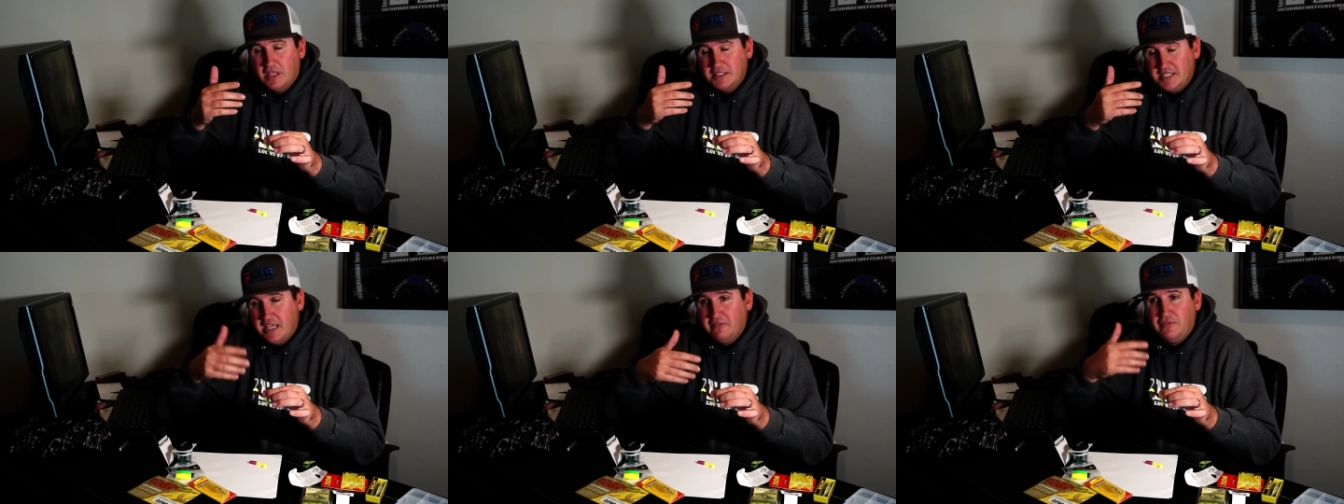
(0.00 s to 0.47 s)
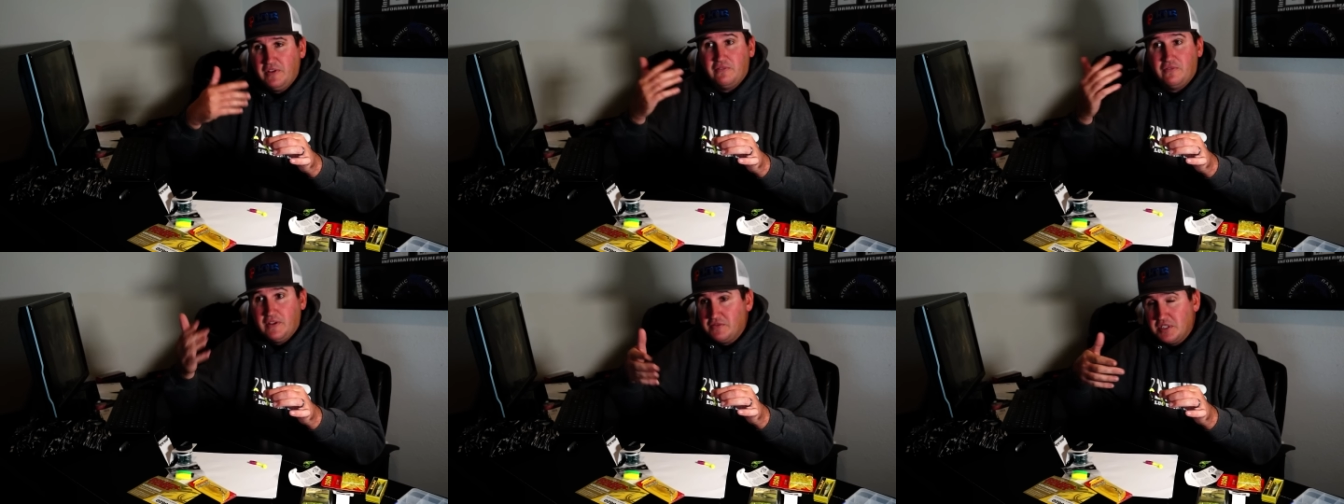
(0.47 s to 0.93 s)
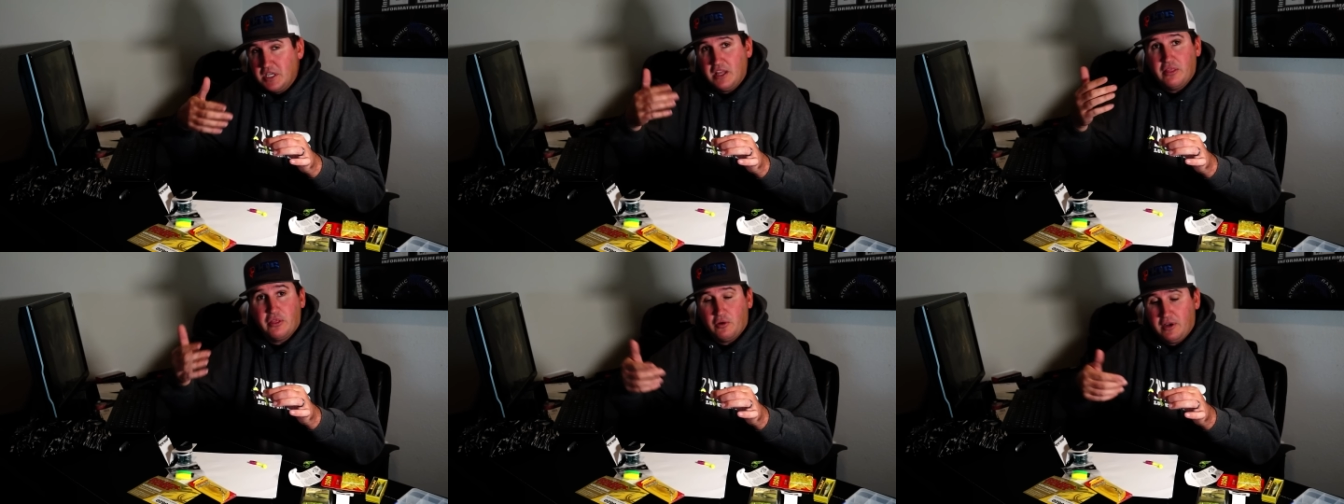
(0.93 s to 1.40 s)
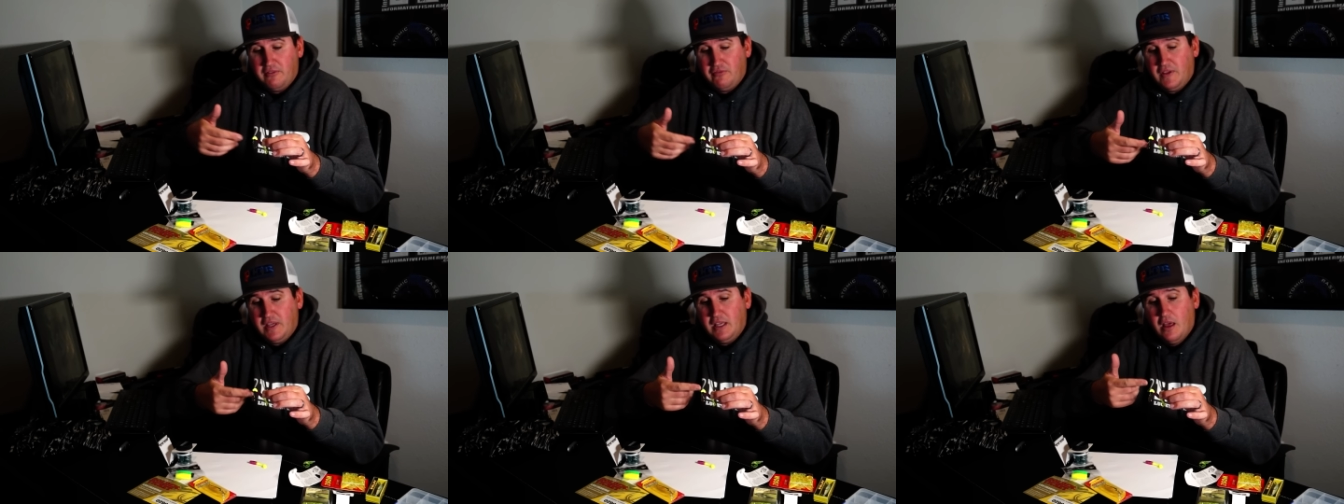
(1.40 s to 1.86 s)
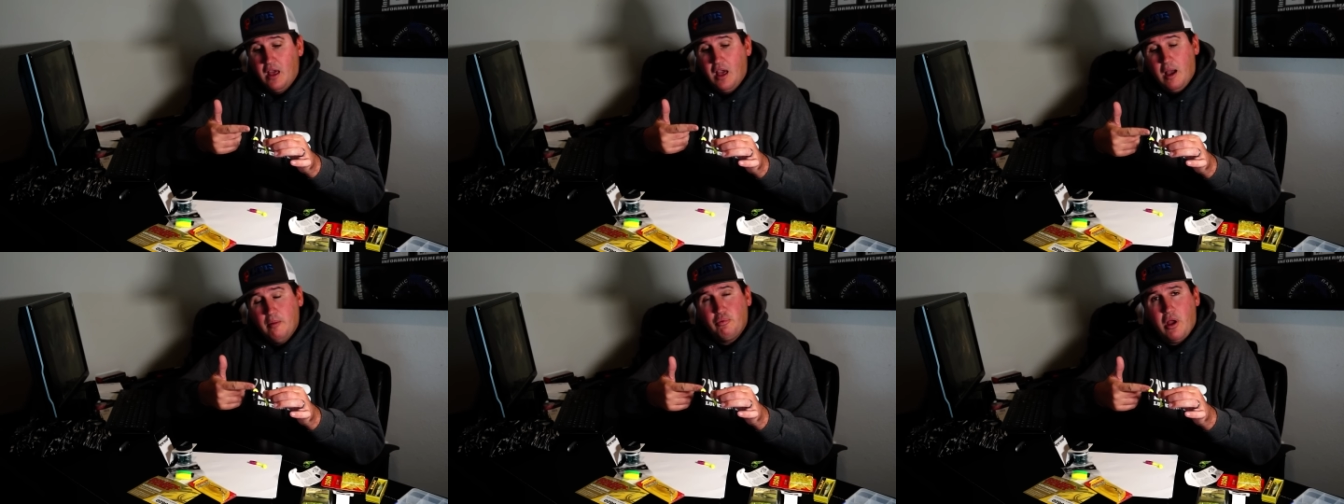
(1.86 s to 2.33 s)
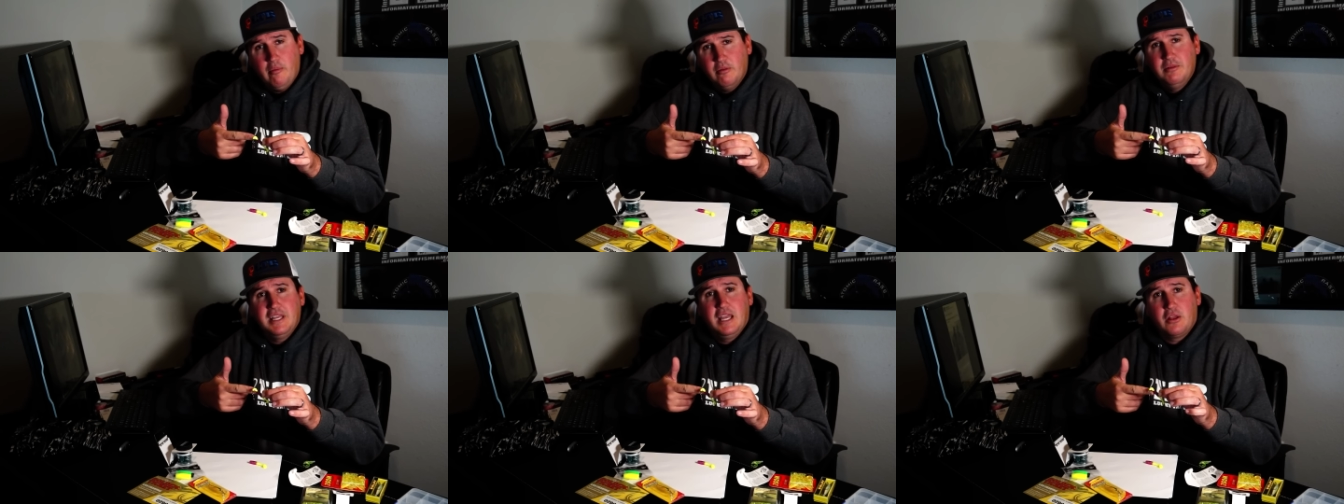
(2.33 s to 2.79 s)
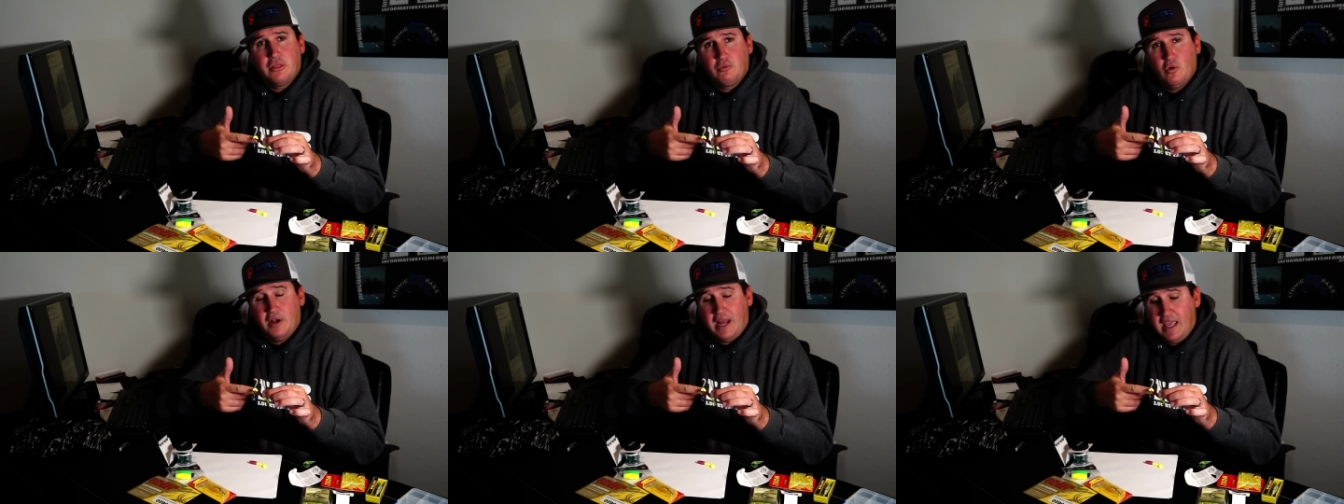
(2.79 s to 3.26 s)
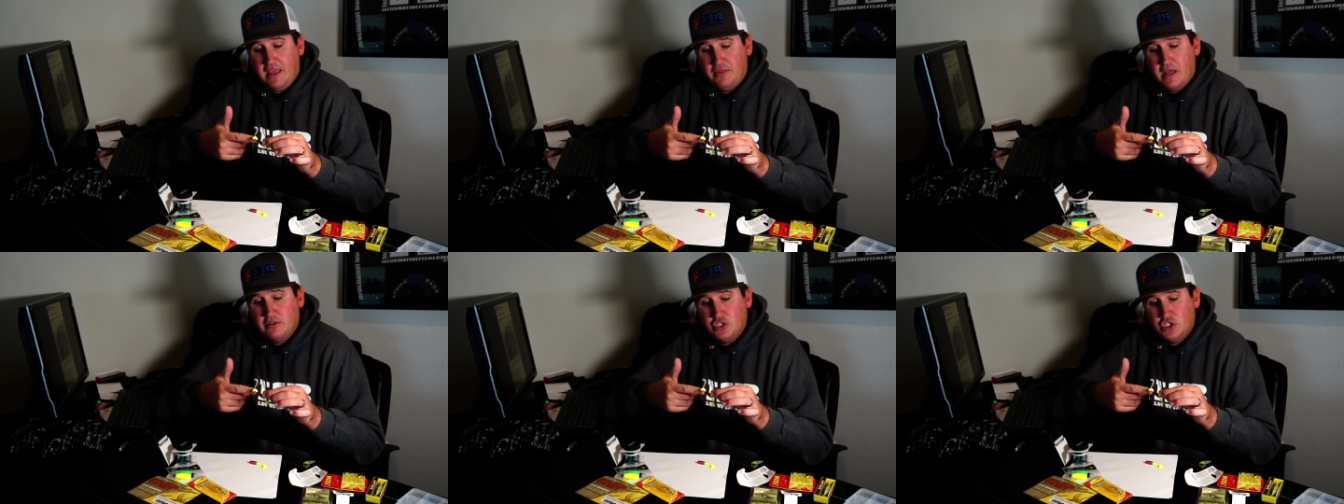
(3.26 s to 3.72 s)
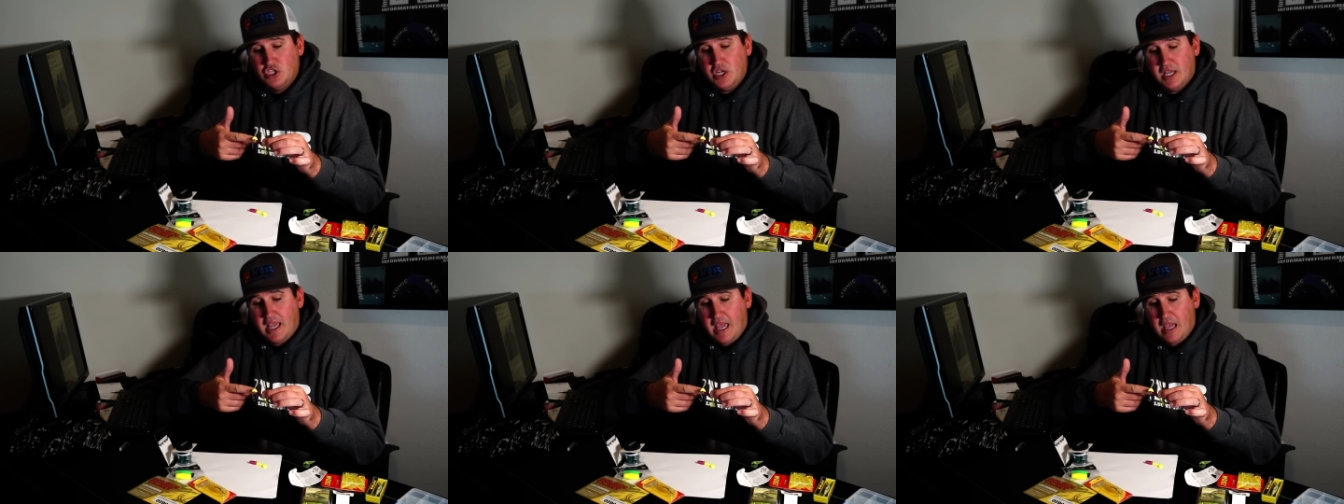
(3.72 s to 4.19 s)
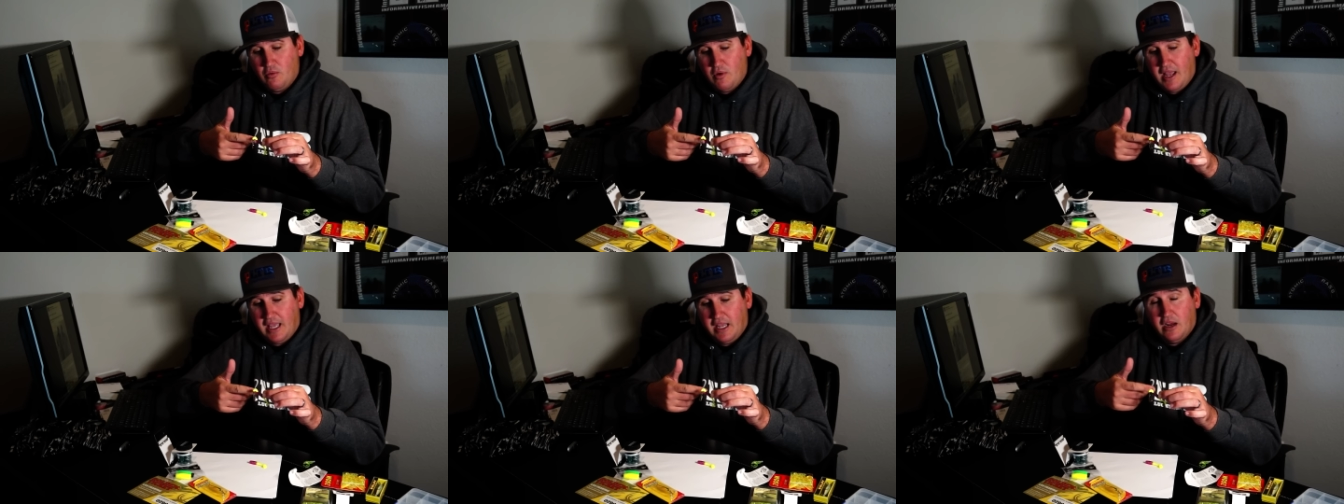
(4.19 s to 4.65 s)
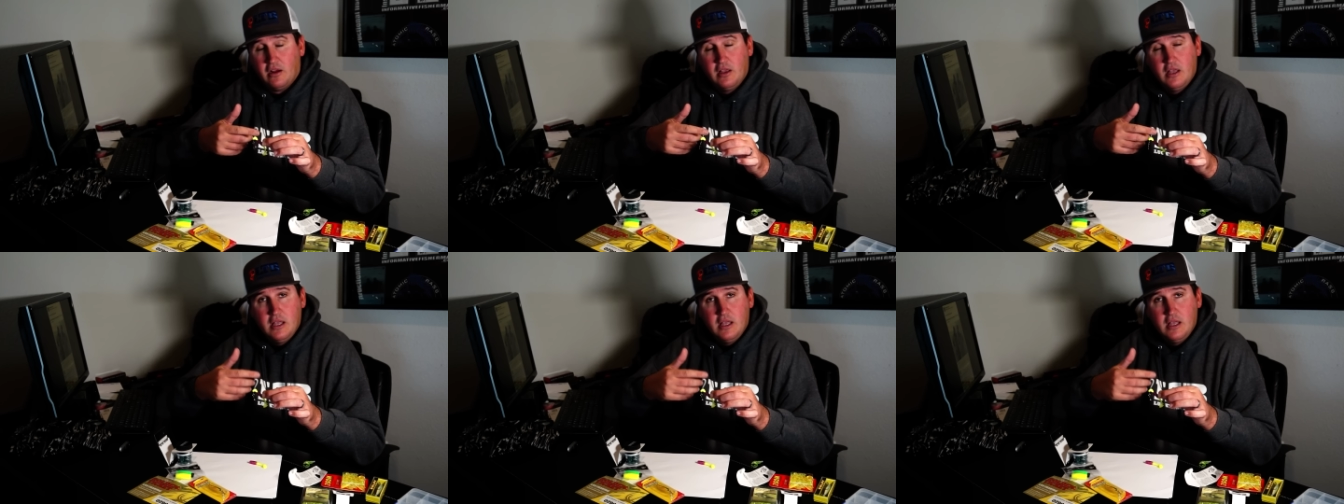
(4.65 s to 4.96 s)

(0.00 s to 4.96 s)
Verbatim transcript: 10 feet, 15, 30 feet, I'm probably gonna throw an eighth ounce jig head right here.